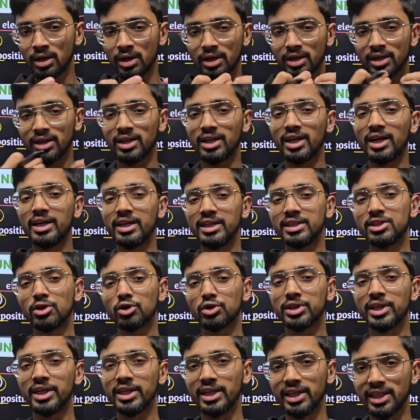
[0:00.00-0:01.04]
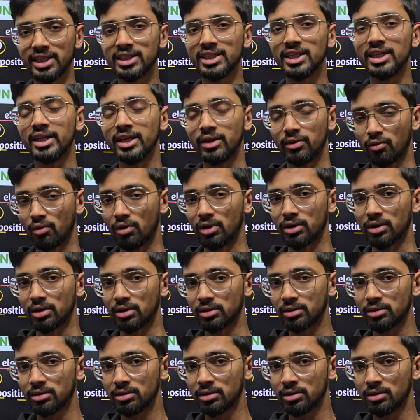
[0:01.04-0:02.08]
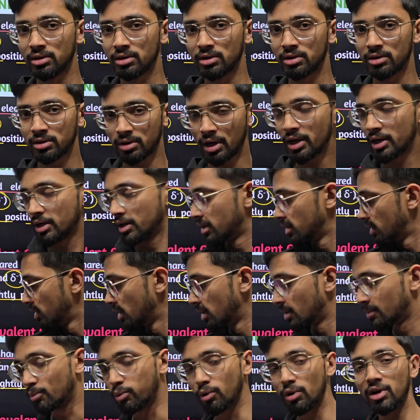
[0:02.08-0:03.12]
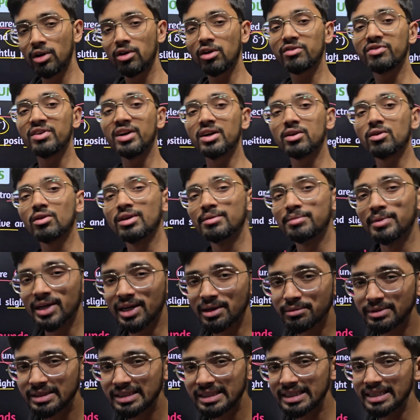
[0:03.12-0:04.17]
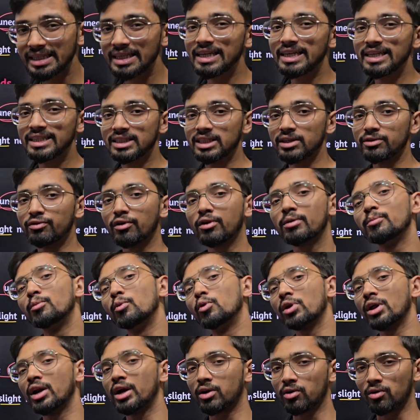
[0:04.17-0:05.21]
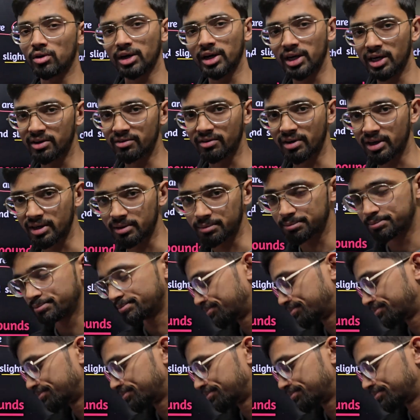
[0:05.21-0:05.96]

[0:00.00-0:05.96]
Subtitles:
They dissociate easily in water, right? Pulling of electron becomes easy for more electronegative atom.